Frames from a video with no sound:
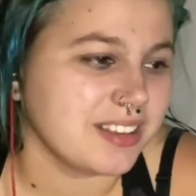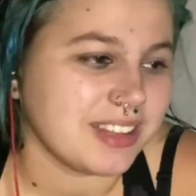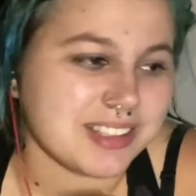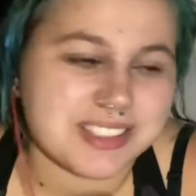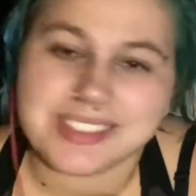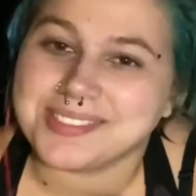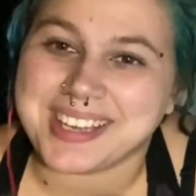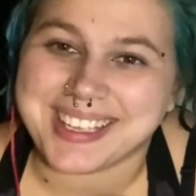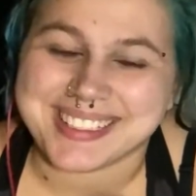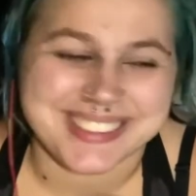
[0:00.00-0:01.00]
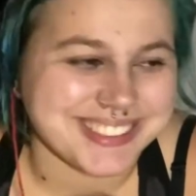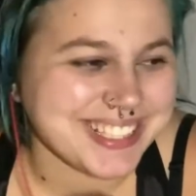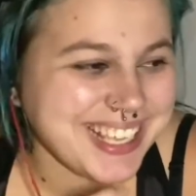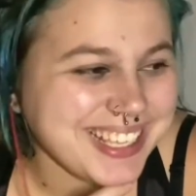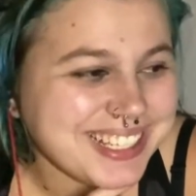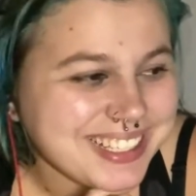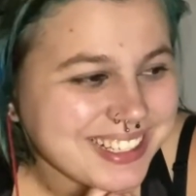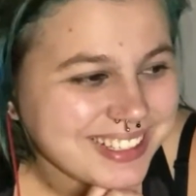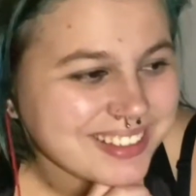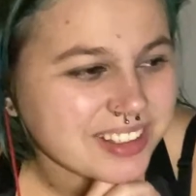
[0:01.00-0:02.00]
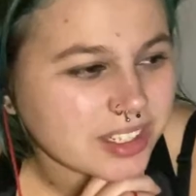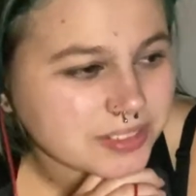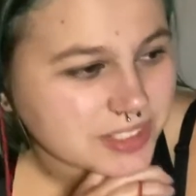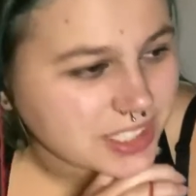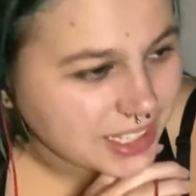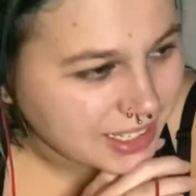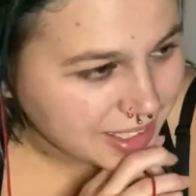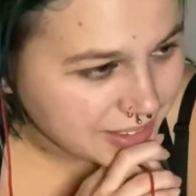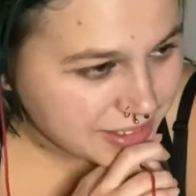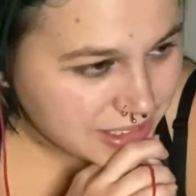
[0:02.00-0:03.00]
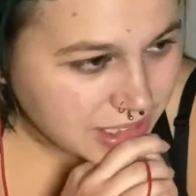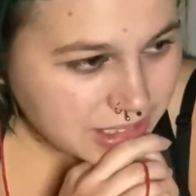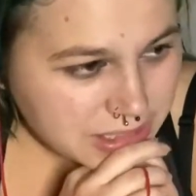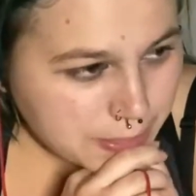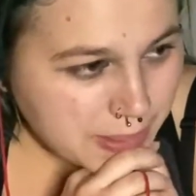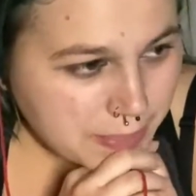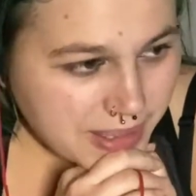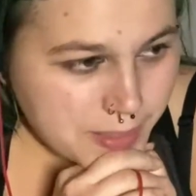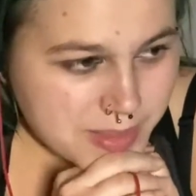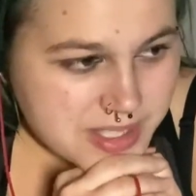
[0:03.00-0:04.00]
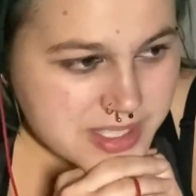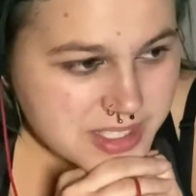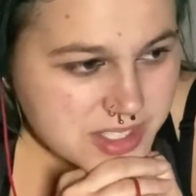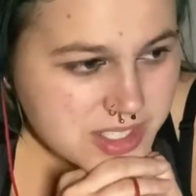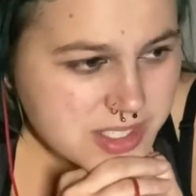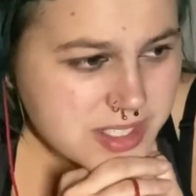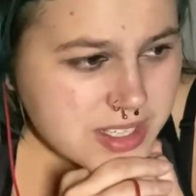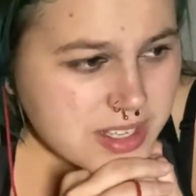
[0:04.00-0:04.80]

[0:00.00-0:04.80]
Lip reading: That's so nice. Girlfriend and I talked about payments and she is